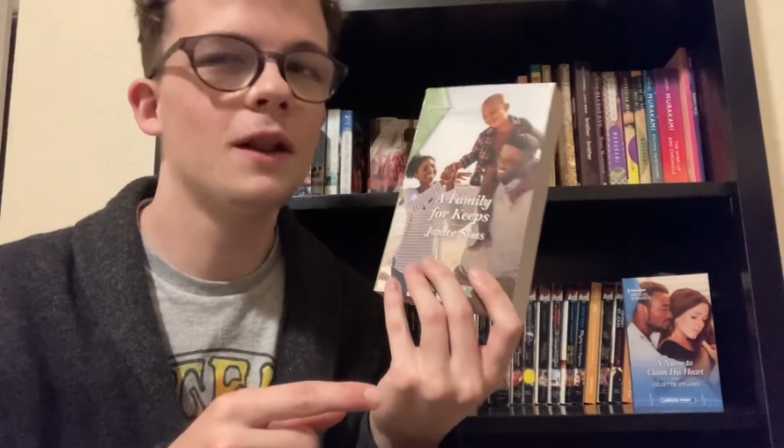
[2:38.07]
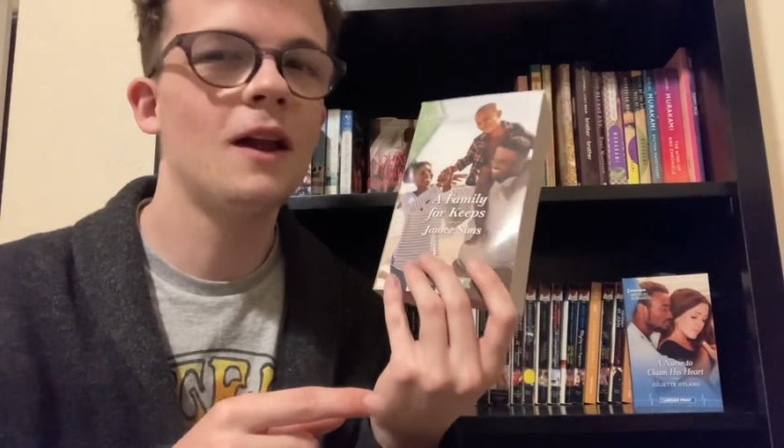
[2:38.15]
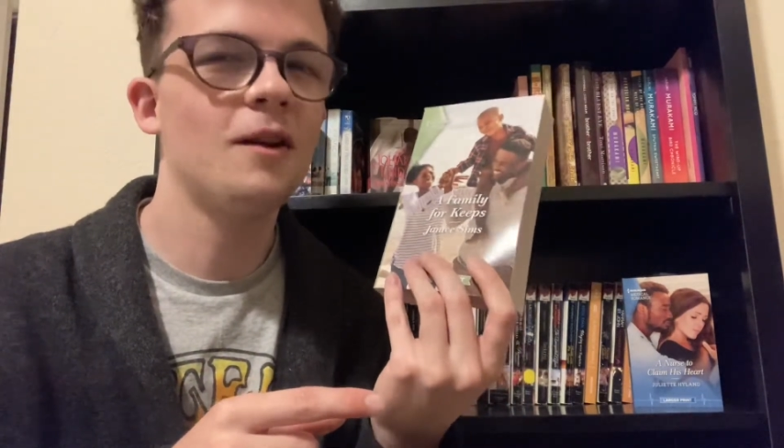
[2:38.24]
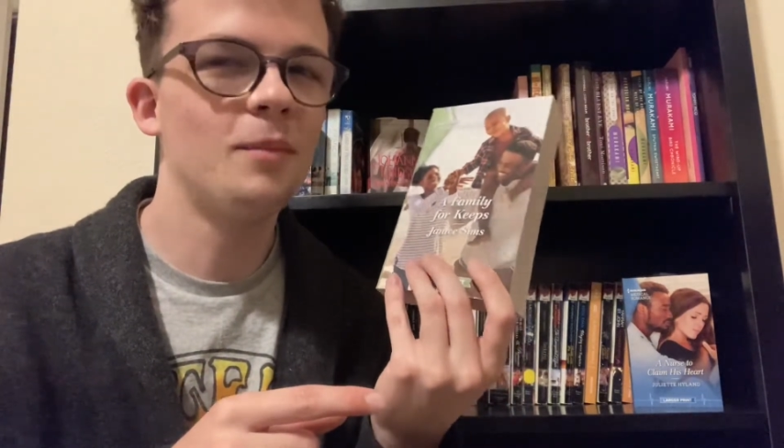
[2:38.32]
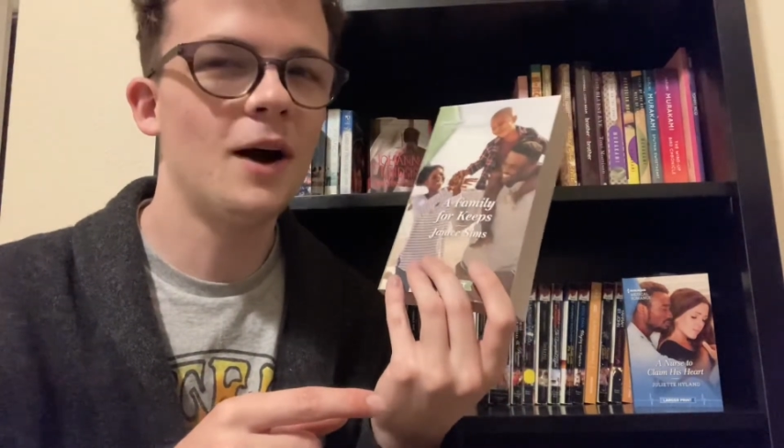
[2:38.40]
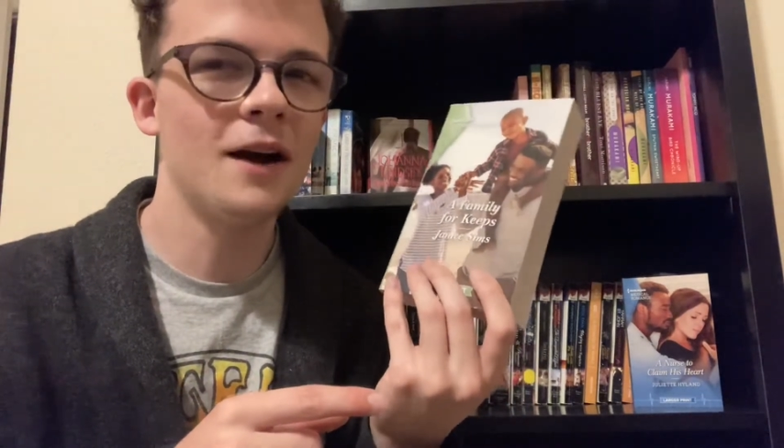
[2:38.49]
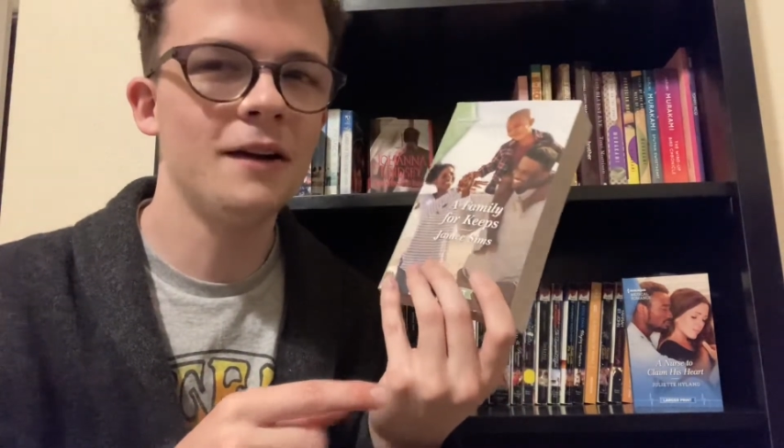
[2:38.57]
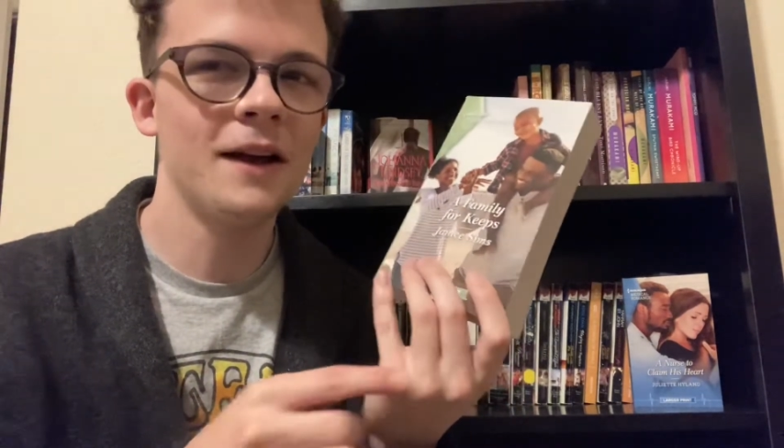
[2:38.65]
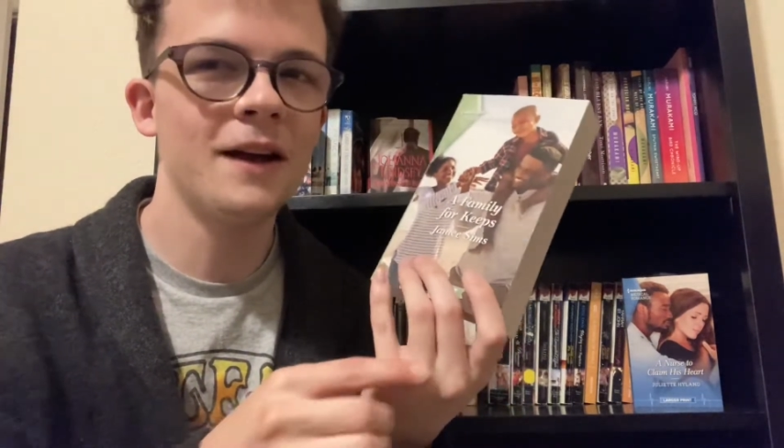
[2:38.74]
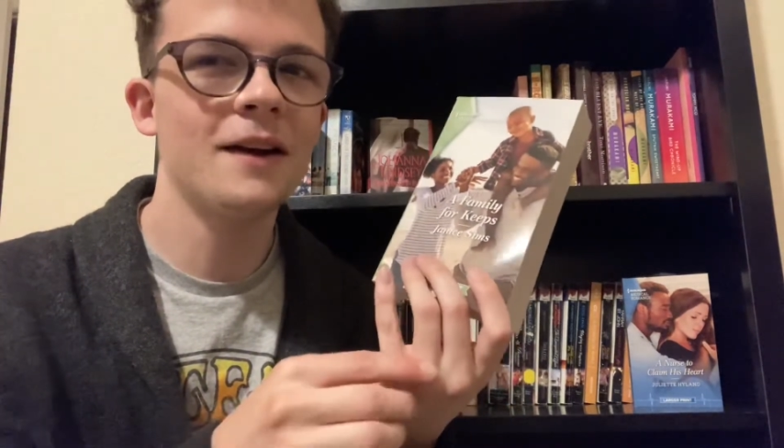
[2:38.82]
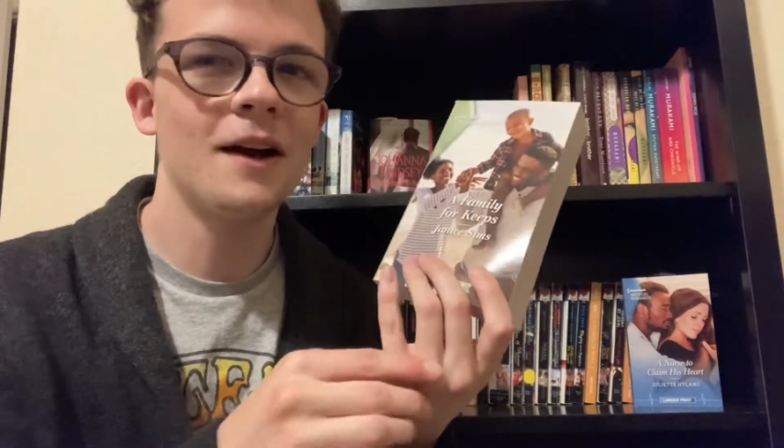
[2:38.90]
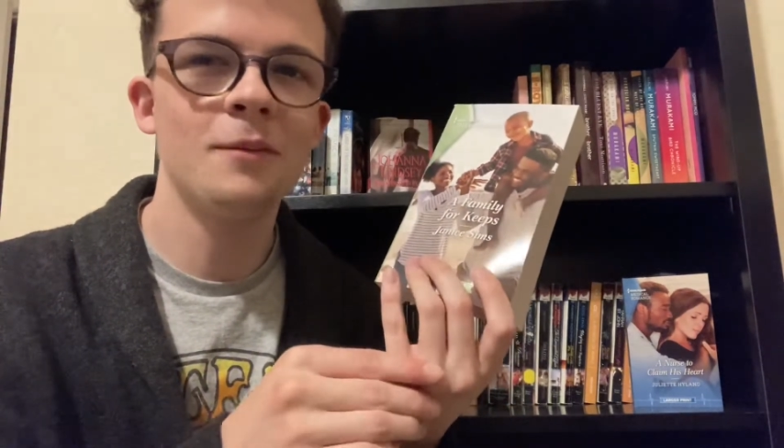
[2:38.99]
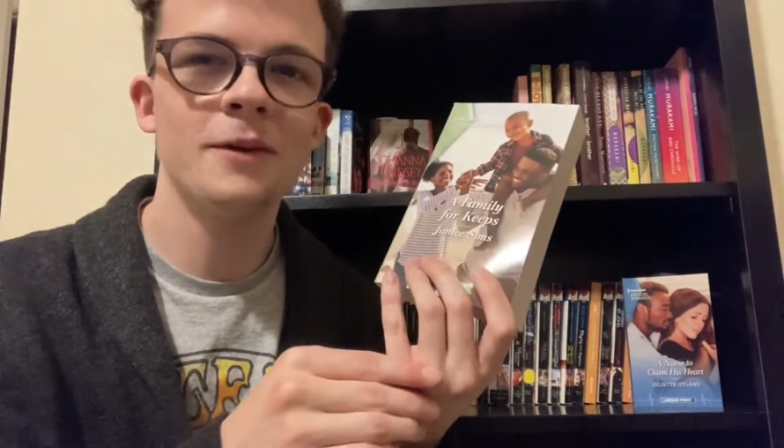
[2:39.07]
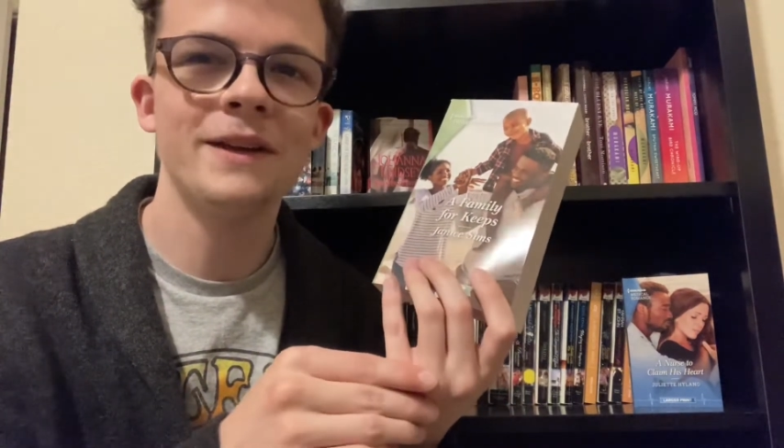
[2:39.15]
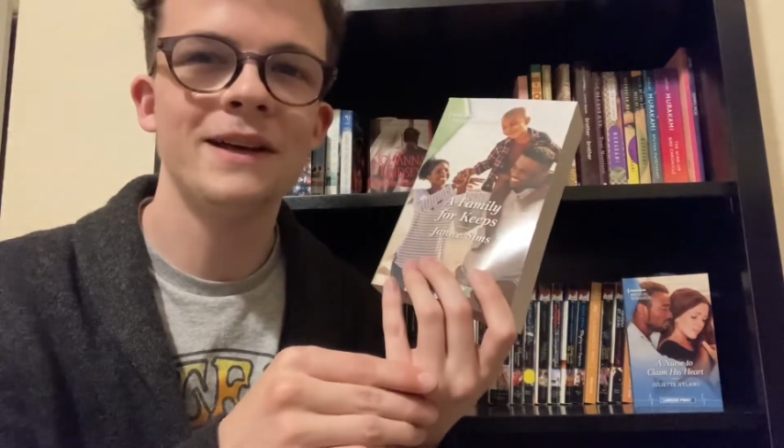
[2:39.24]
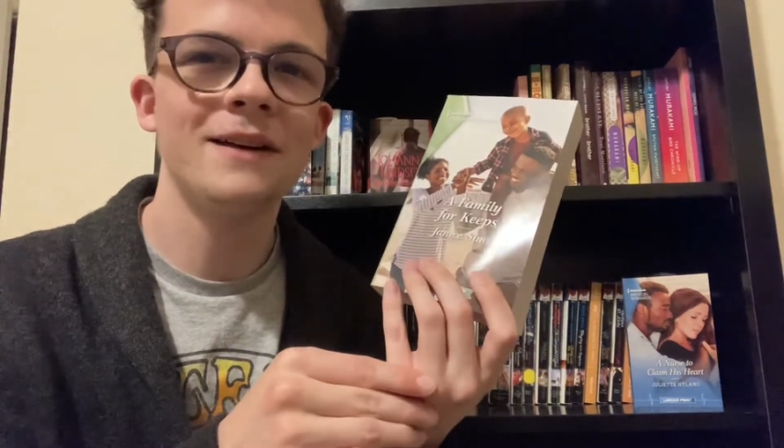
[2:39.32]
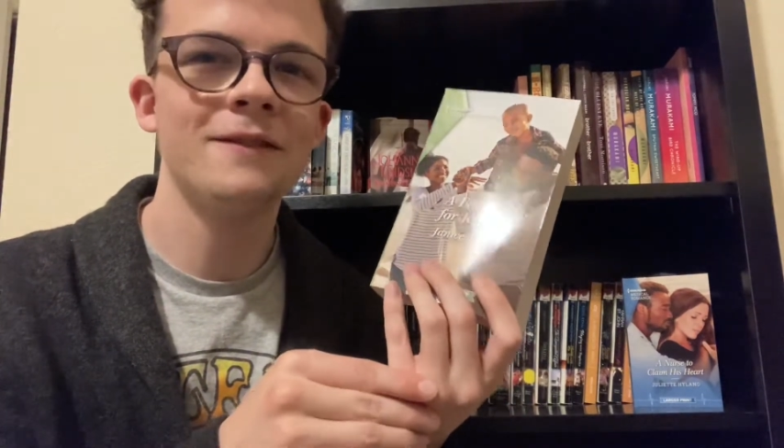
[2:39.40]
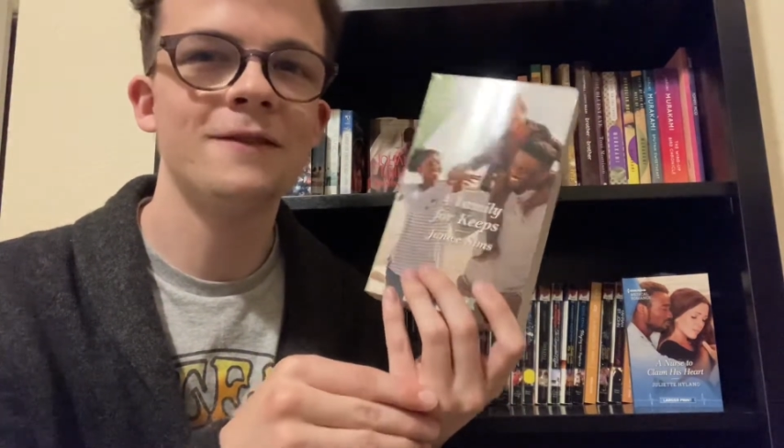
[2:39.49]
lot of pining, I
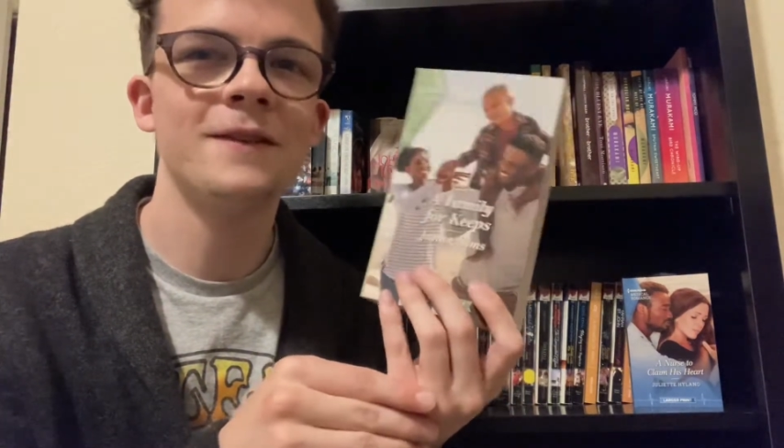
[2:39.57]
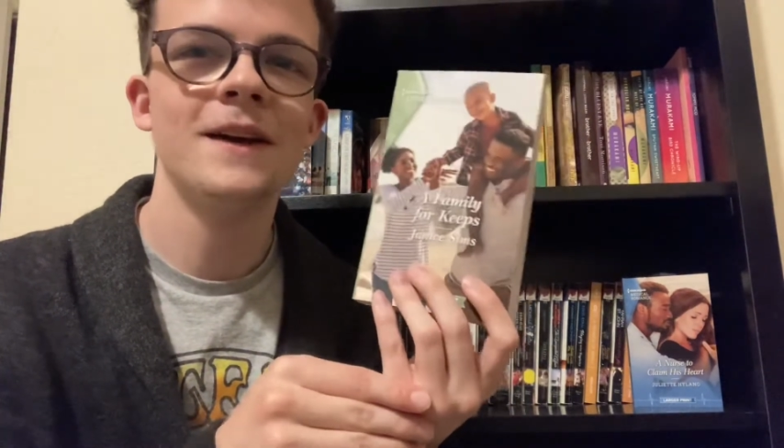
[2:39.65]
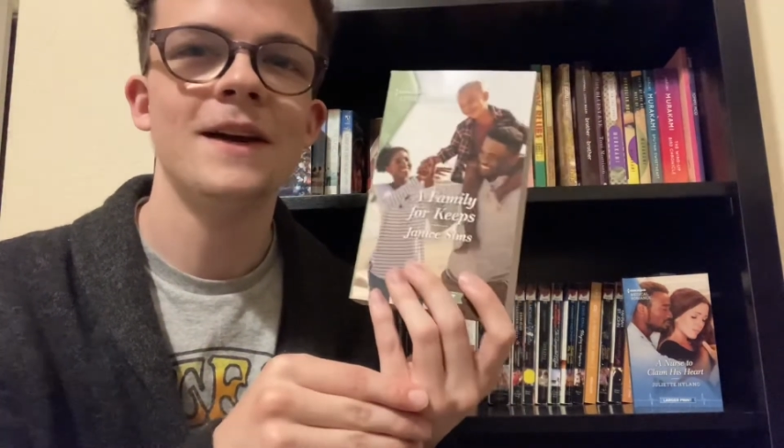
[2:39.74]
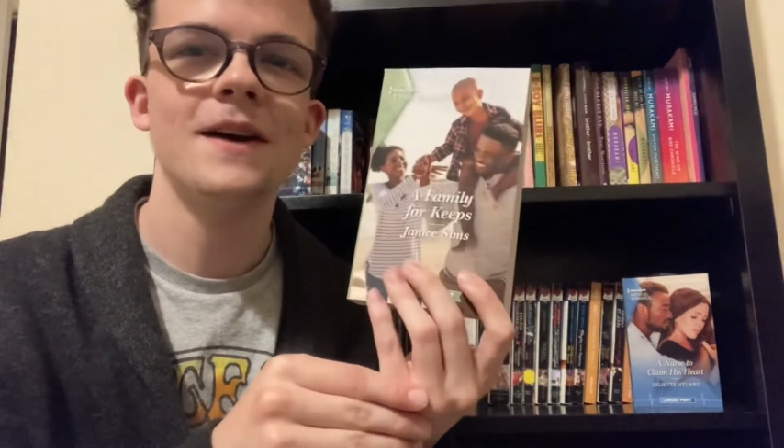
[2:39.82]
believe,